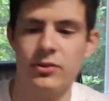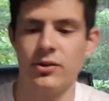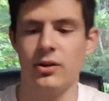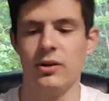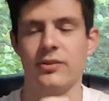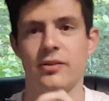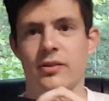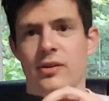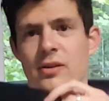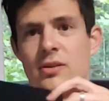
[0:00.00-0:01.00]
So
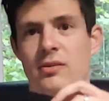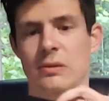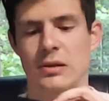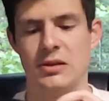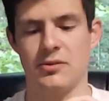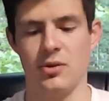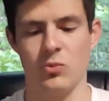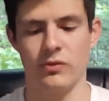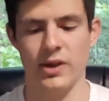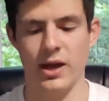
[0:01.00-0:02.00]
let's let's
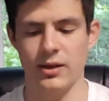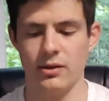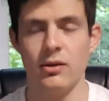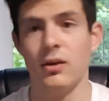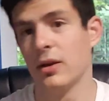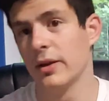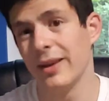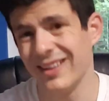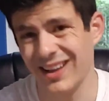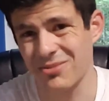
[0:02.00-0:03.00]
remove that.
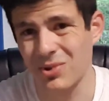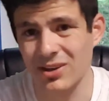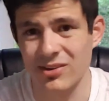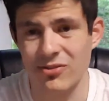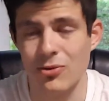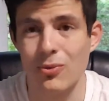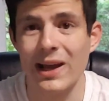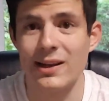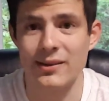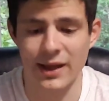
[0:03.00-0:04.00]
And that's because if you
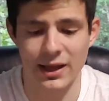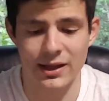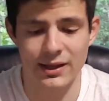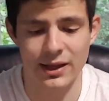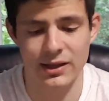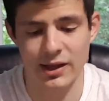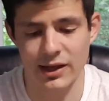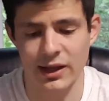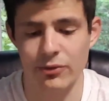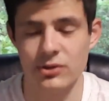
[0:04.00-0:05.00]
weight anything,
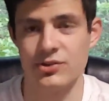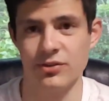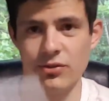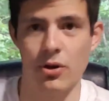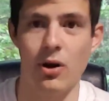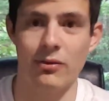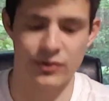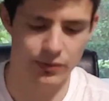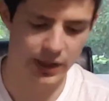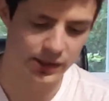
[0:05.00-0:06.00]
then it will just throw
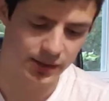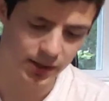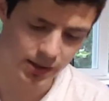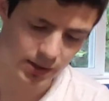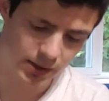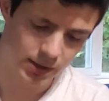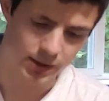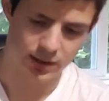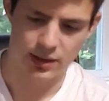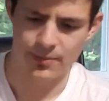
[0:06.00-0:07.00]
off the weight.
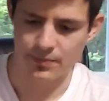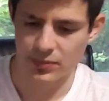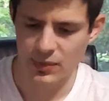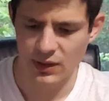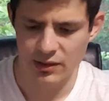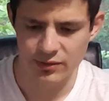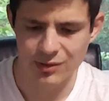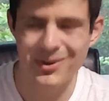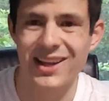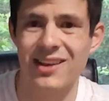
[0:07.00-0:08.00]
Um,
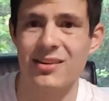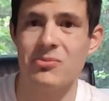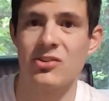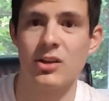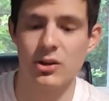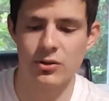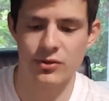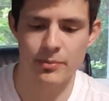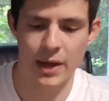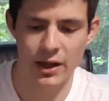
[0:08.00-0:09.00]
so in my case, I'm just gonna
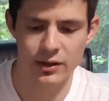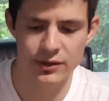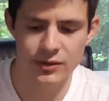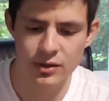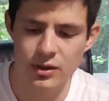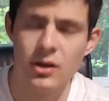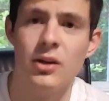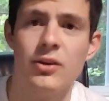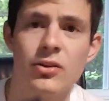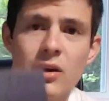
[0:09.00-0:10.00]
use the batteries.
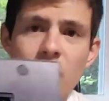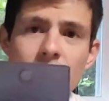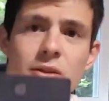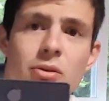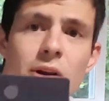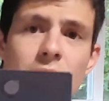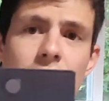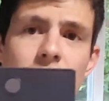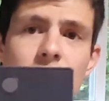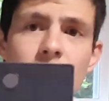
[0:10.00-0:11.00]
So again, three,
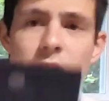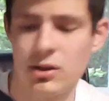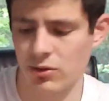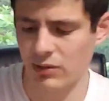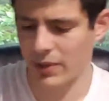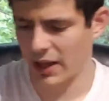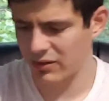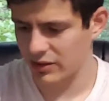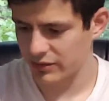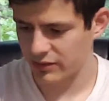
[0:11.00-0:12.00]
three
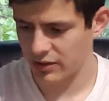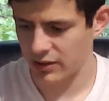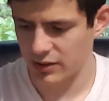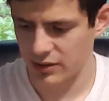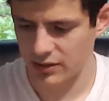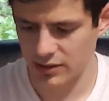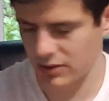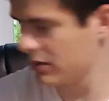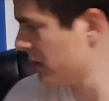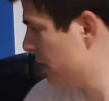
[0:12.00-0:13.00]
batteries. And
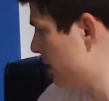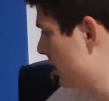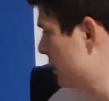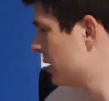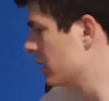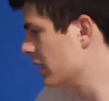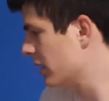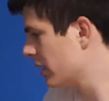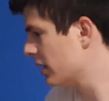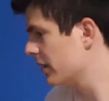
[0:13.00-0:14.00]

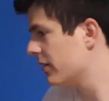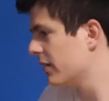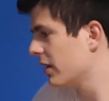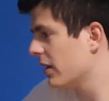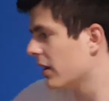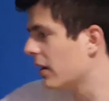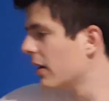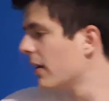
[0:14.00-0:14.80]
let's see.